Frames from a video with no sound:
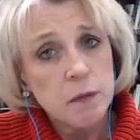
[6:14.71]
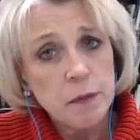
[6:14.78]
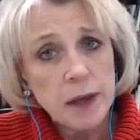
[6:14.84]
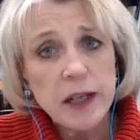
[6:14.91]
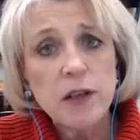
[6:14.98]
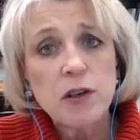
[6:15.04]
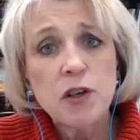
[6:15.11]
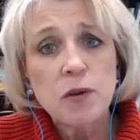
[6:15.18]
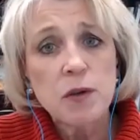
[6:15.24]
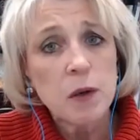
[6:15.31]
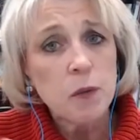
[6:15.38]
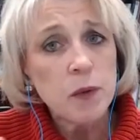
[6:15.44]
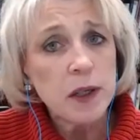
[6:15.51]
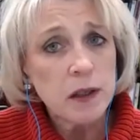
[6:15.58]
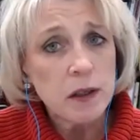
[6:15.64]
making sure that
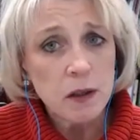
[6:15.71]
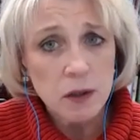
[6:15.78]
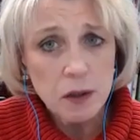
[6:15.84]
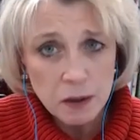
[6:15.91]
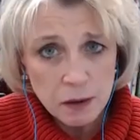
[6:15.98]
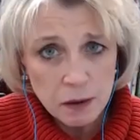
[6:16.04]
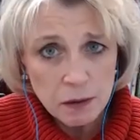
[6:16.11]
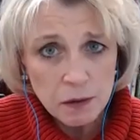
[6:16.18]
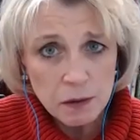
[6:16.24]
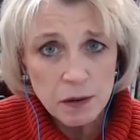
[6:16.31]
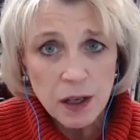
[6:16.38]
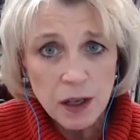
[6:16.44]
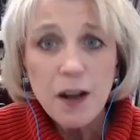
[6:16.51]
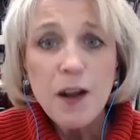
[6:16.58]
we include